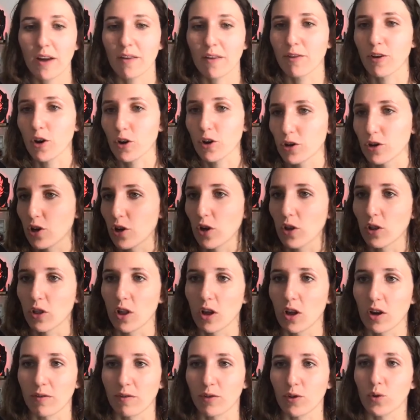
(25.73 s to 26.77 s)
I've heard a
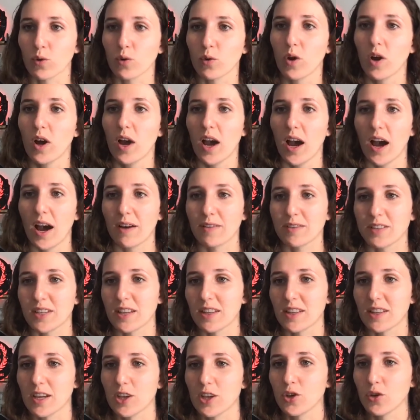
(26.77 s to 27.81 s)
lot of you have
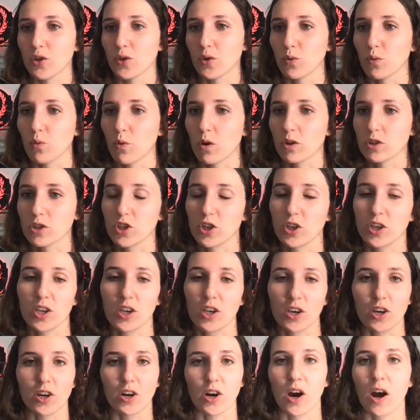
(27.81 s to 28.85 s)
said that you want to
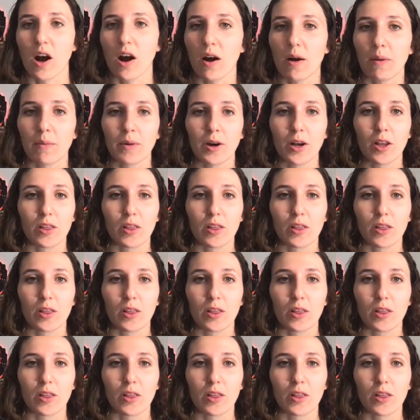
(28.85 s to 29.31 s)
hear a